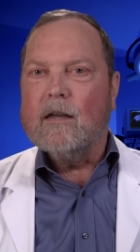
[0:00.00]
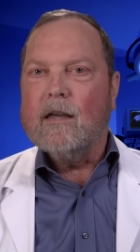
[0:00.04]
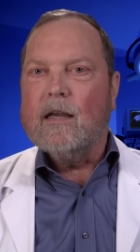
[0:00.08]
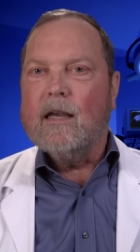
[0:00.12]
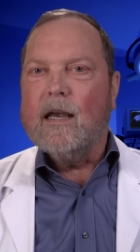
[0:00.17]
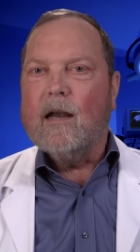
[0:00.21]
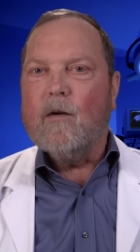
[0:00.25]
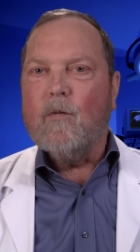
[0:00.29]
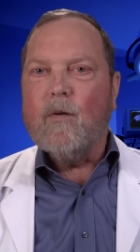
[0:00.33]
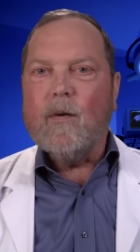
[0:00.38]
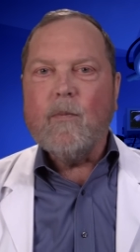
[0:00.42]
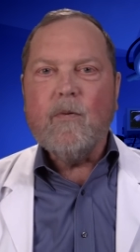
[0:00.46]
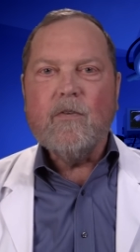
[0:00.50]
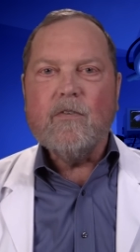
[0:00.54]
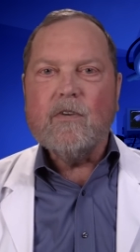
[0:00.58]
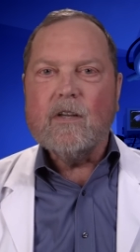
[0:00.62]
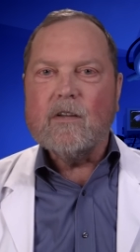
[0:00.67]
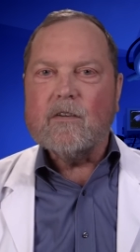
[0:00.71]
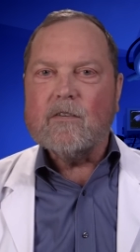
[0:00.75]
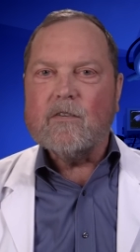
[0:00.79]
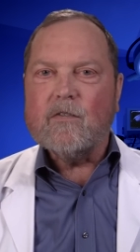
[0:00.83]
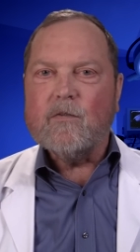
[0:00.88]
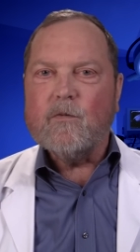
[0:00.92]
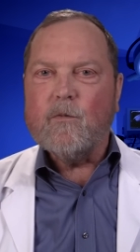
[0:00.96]
It
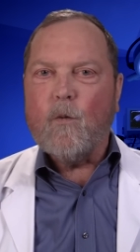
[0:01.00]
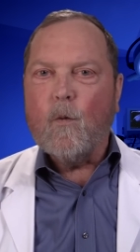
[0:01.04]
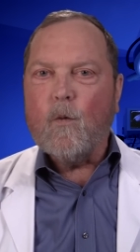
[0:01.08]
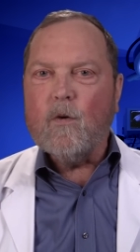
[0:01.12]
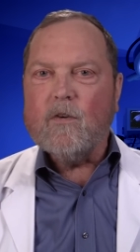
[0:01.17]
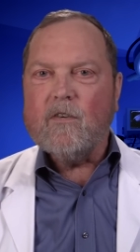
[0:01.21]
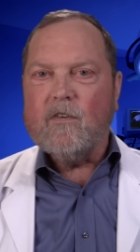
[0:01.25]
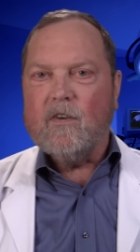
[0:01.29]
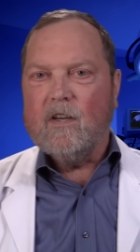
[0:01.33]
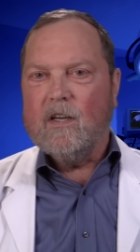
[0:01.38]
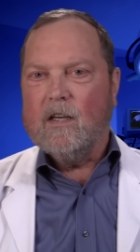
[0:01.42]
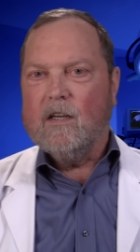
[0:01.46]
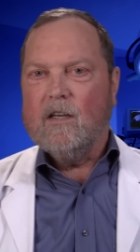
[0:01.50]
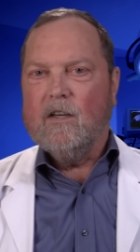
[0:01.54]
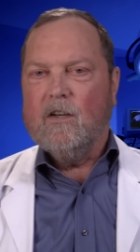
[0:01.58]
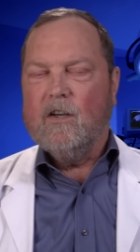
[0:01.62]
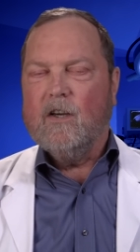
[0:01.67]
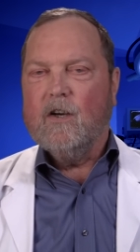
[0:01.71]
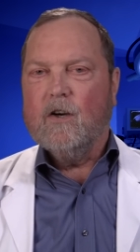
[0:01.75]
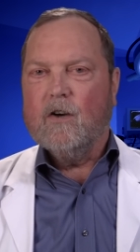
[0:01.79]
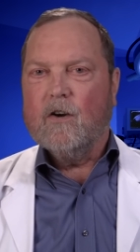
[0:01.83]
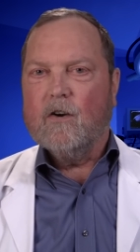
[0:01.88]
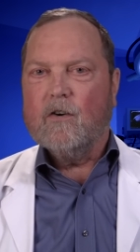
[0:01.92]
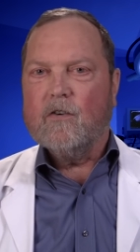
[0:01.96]
represents 14
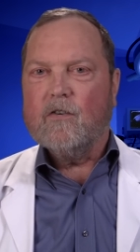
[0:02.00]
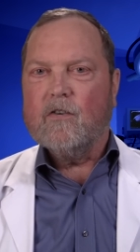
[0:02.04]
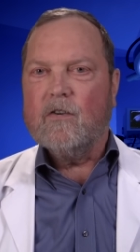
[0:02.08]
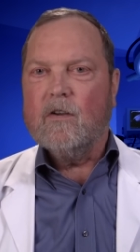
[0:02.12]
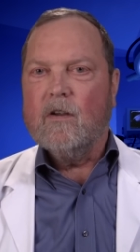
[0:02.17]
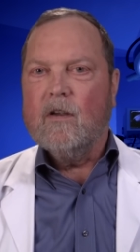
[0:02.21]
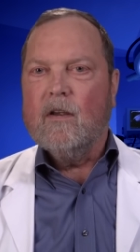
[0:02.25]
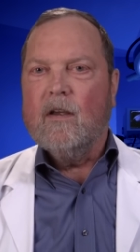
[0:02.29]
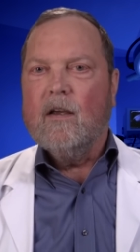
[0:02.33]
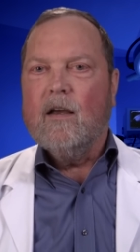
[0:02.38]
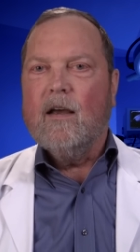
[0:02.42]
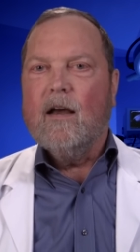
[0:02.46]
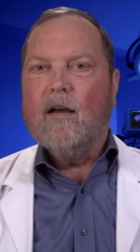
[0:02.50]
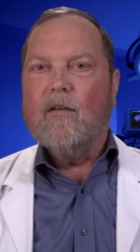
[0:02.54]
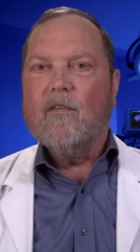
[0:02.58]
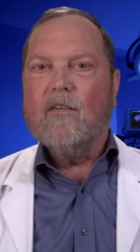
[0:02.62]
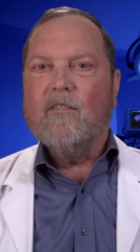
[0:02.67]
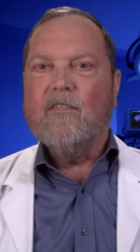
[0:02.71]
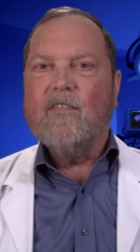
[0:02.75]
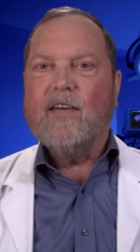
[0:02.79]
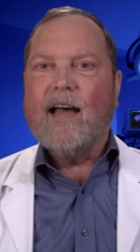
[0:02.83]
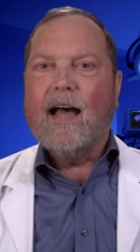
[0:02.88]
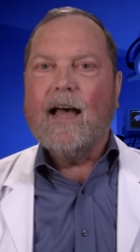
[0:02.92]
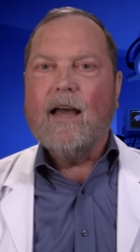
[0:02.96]
years of
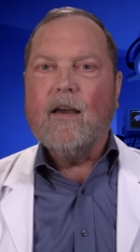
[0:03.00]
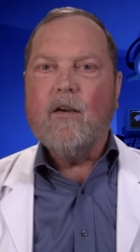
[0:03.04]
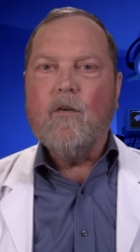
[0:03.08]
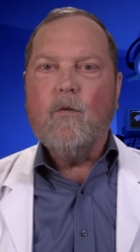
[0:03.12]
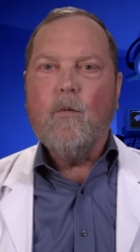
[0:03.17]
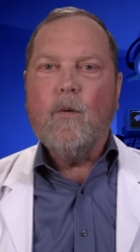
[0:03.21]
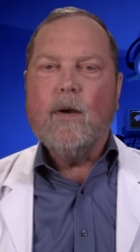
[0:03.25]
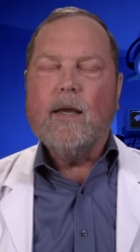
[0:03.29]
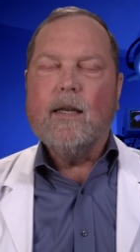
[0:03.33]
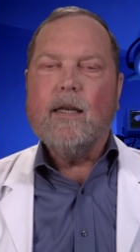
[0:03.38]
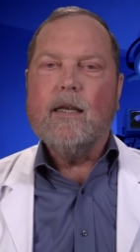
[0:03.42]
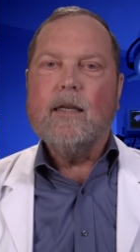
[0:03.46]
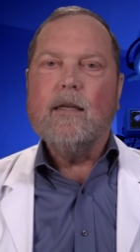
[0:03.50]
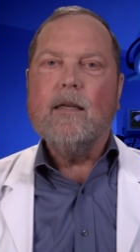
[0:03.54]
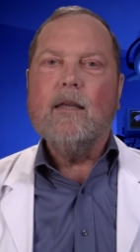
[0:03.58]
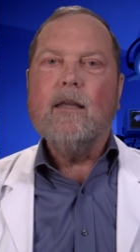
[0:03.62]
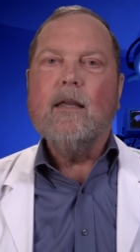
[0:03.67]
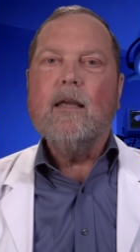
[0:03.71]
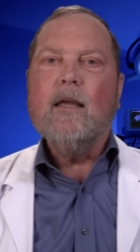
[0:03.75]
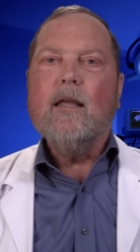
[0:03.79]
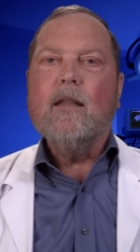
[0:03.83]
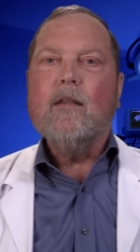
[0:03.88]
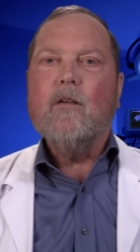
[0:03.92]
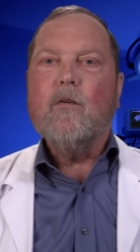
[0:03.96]
evaluating
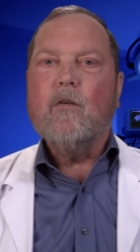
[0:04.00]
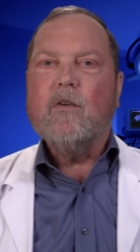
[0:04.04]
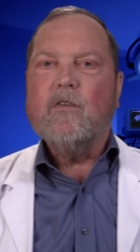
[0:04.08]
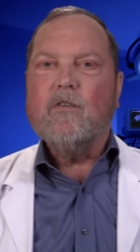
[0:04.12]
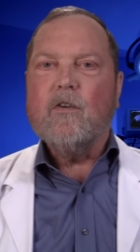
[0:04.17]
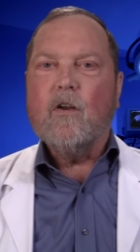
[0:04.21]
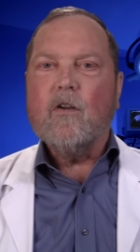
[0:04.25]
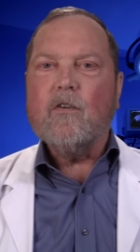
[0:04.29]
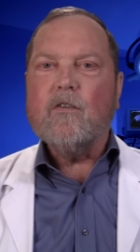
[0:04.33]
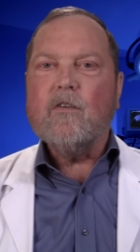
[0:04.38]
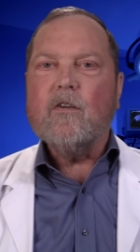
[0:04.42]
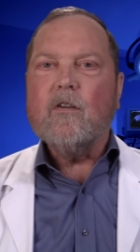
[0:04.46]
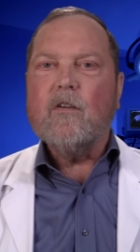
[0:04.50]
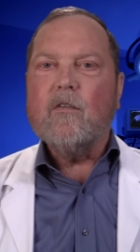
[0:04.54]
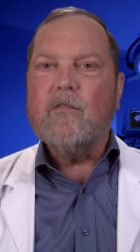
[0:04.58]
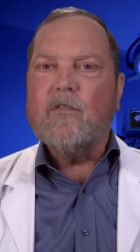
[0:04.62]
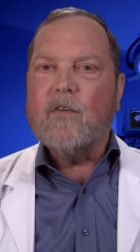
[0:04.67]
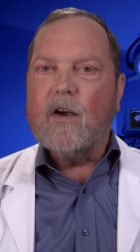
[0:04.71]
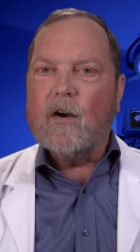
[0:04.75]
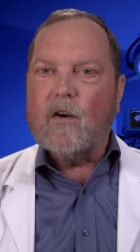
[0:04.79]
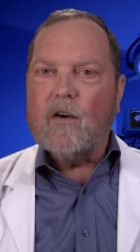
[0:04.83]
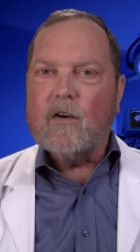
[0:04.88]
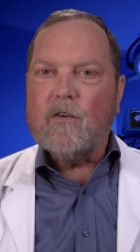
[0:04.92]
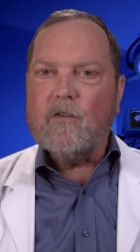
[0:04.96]
the results of the
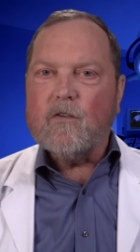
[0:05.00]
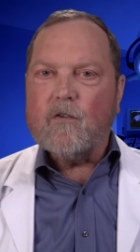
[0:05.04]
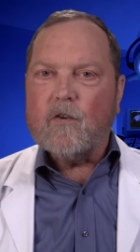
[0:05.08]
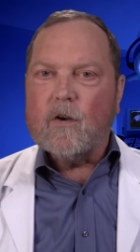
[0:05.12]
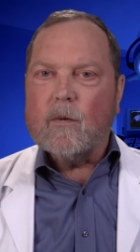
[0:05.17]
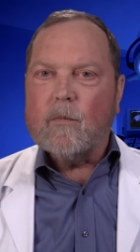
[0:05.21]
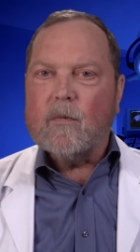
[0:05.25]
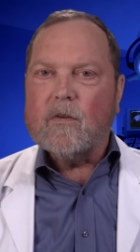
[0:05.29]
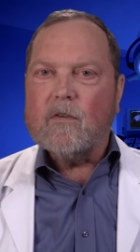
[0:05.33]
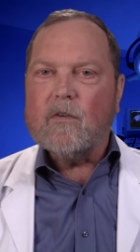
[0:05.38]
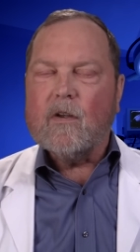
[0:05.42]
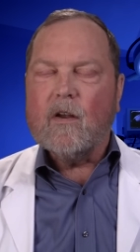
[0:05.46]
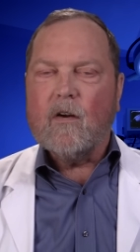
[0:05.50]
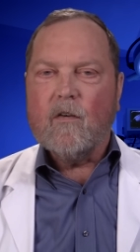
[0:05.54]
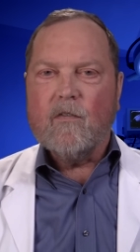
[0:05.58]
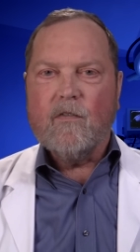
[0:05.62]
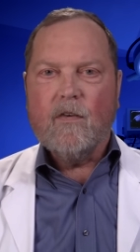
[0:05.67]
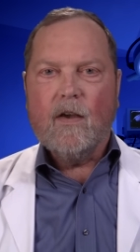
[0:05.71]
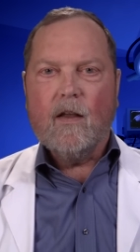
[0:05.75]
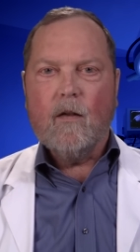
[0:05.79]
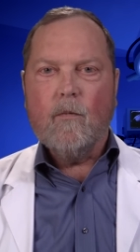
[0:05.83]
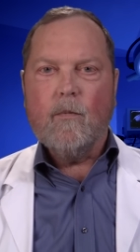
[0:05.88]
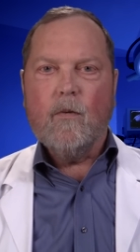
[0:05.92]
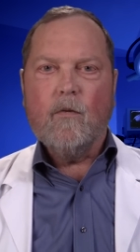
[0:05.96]
various treatments that are
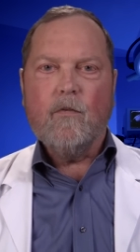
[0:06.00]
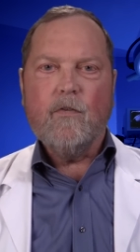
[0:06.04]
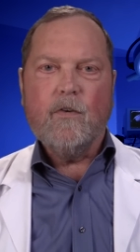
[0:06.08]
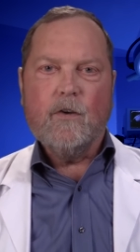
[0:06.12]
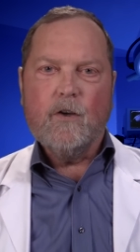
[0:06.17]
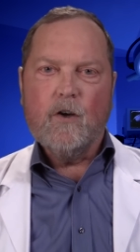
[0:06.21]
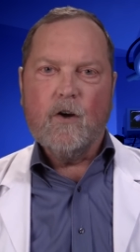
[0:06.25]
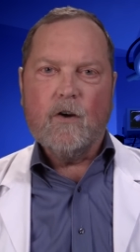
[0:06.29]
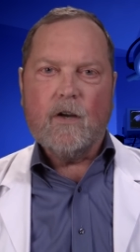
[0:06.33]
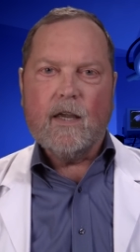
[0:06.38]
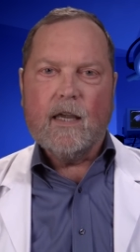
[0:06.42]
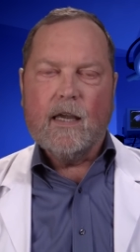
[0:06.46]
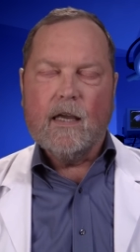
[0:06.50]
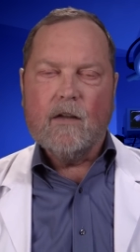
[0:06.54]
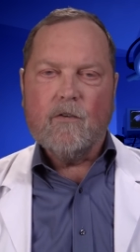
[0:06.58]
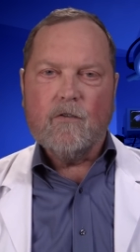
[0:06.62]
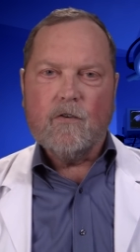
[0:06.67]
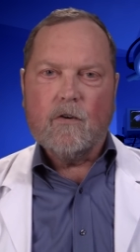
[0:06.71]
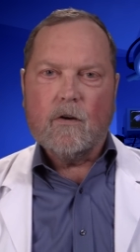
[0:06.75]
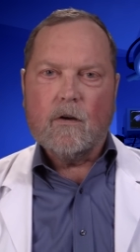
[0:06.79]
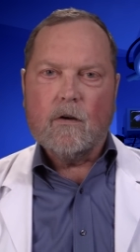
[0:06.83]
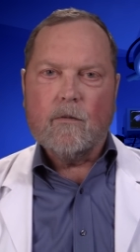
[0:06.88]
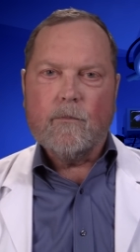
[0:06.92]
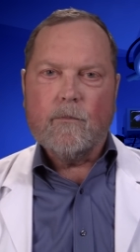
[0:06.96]
available for your cancer.